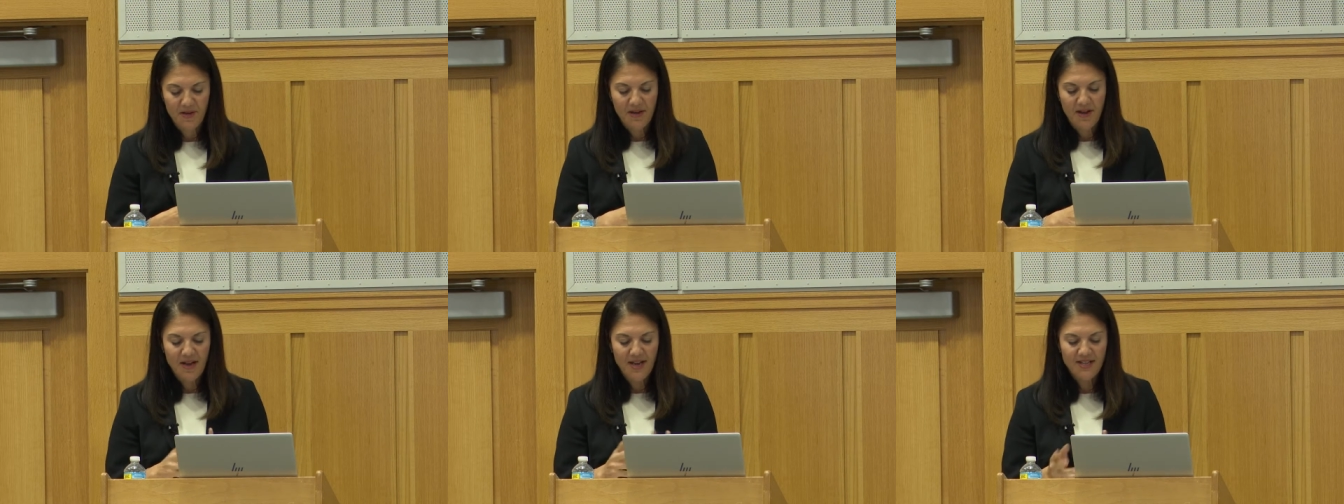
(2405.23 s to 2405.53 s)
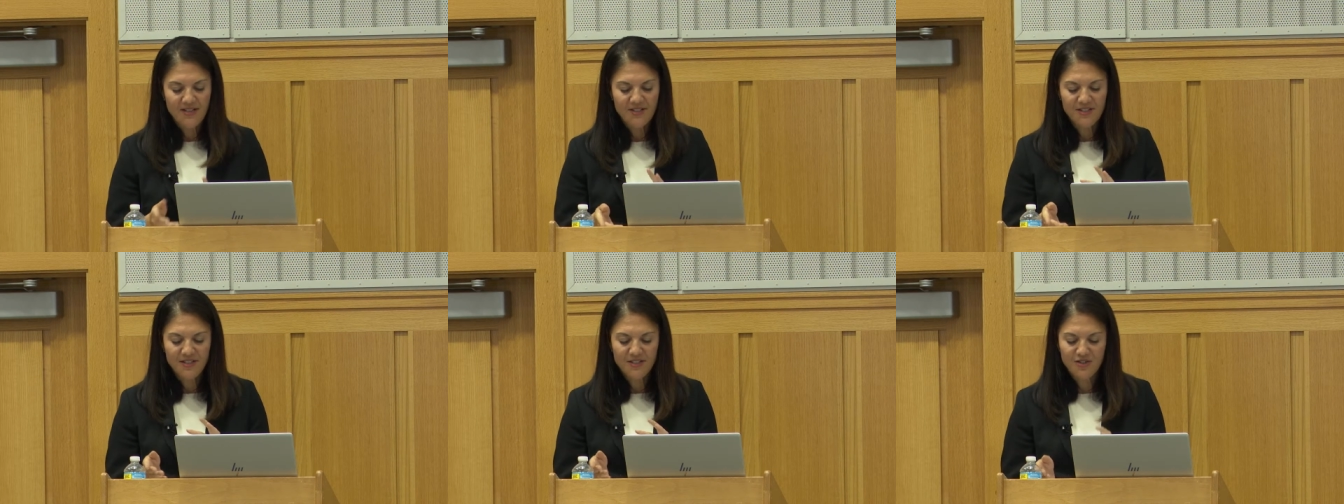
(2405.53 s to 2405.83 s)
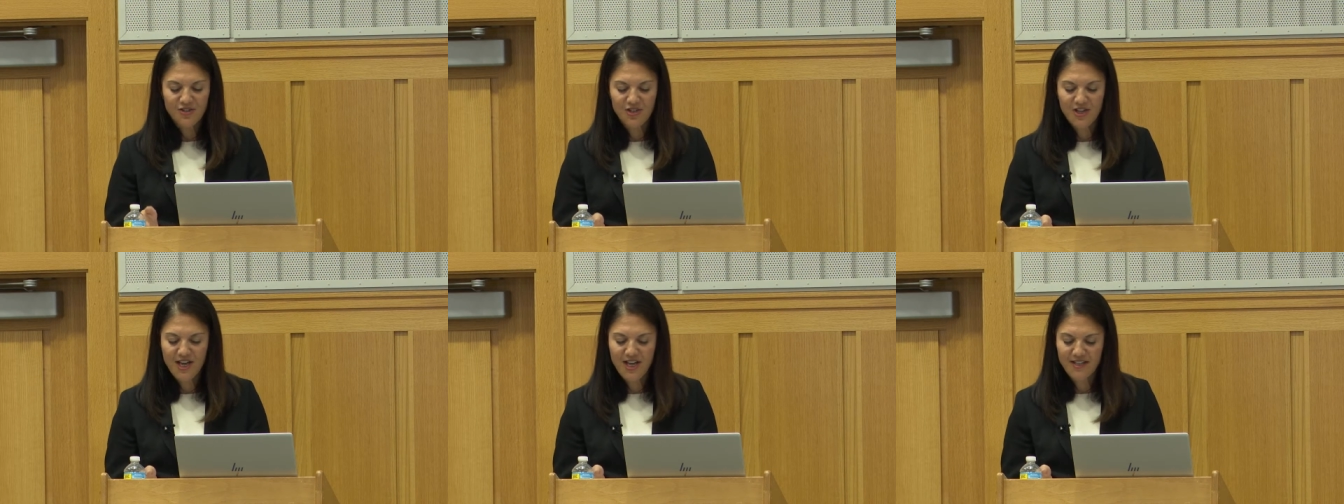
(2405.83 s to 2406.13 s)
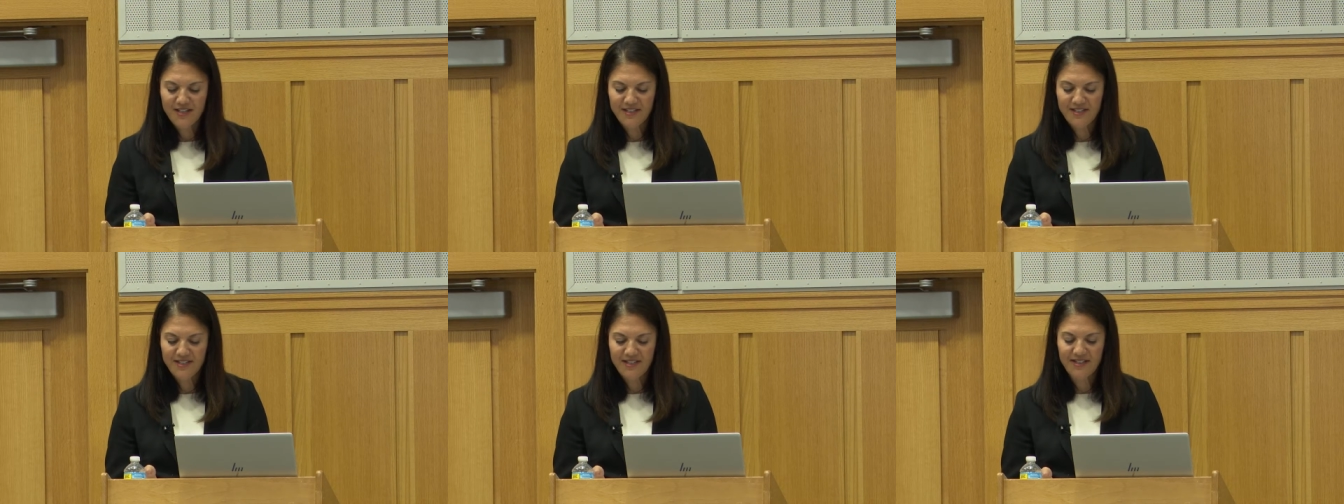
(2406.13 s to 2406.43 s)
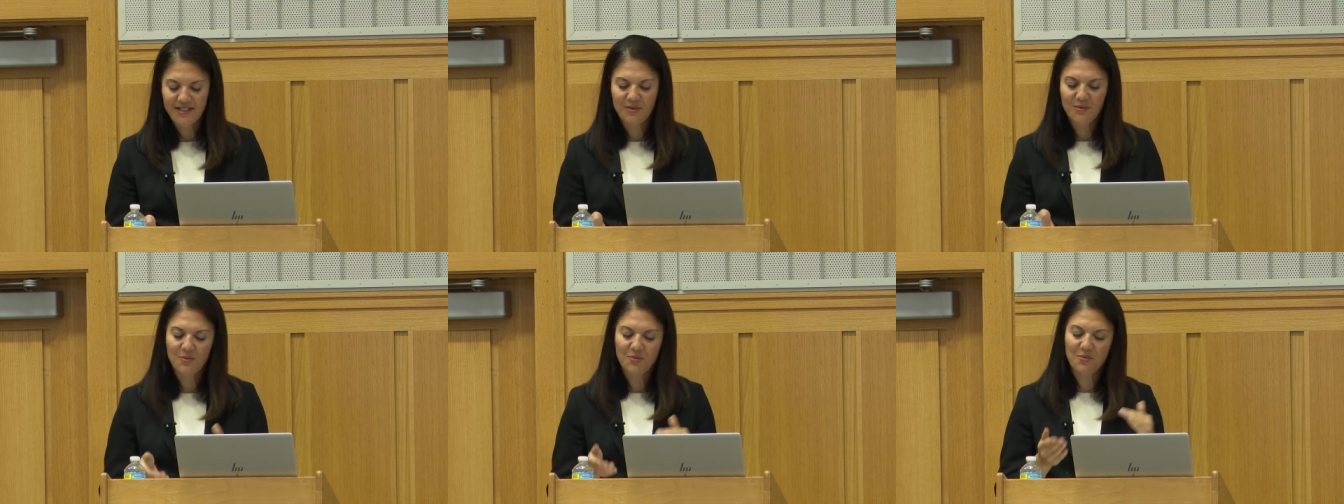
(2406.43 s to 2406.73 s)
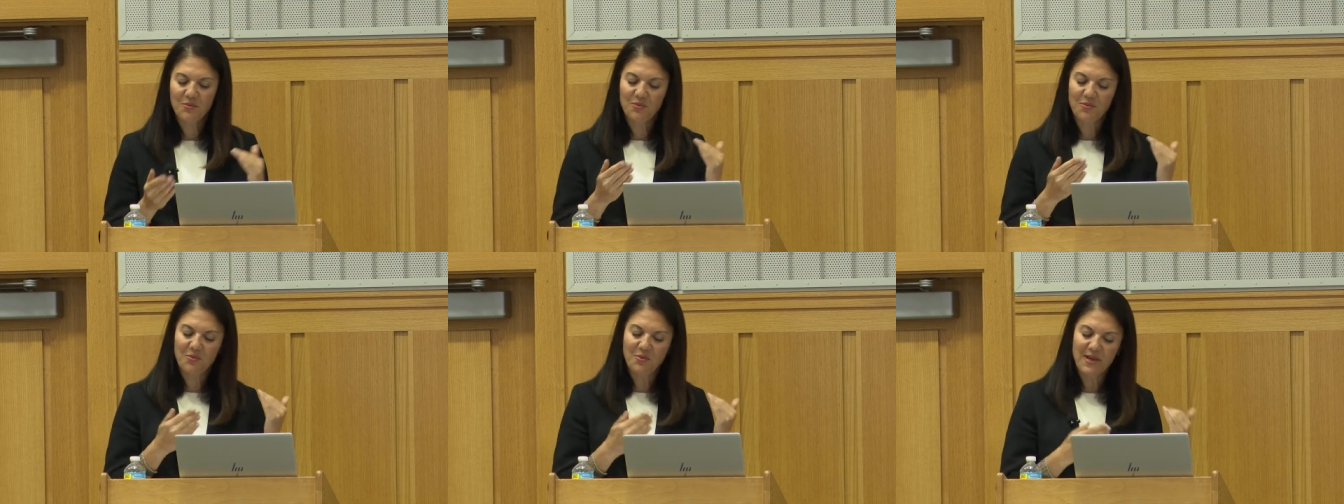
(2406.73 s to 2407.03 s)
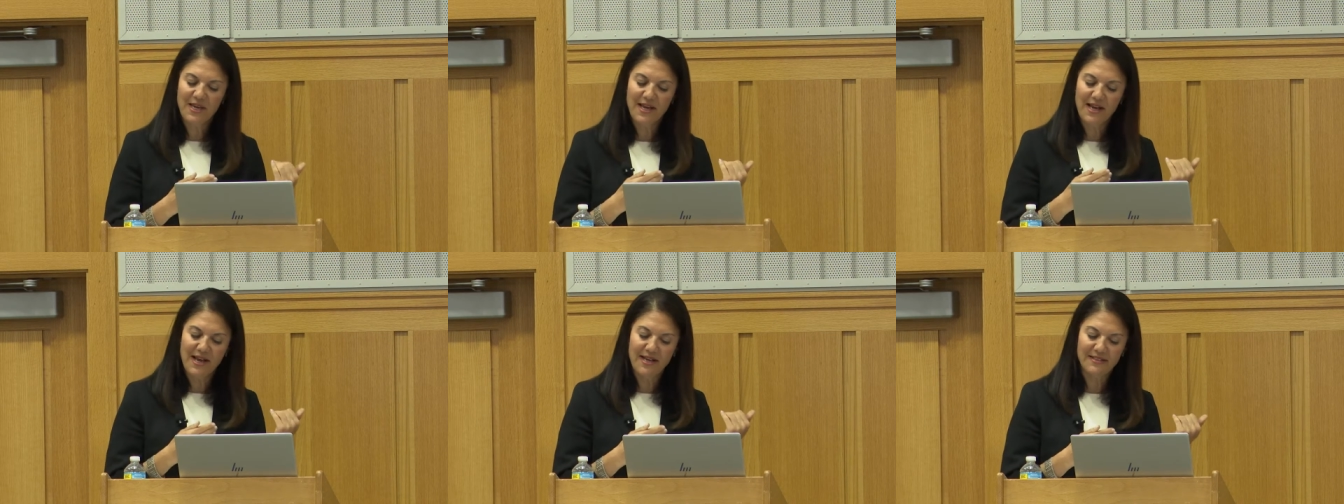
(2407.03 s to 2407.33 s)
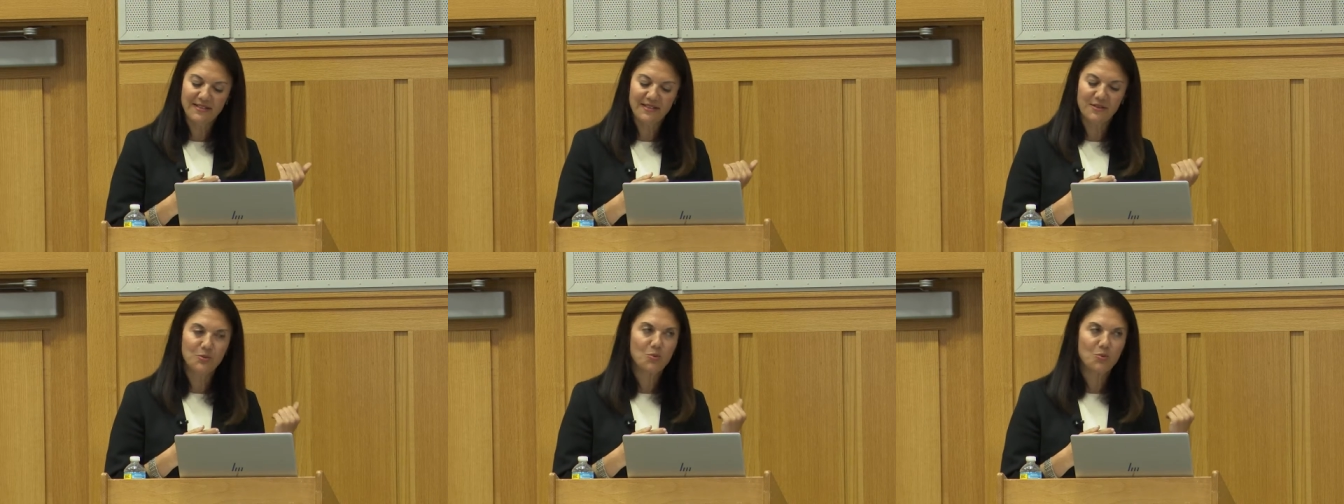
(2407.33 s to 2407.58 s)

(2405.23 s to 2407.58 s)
I'd suggest that we ask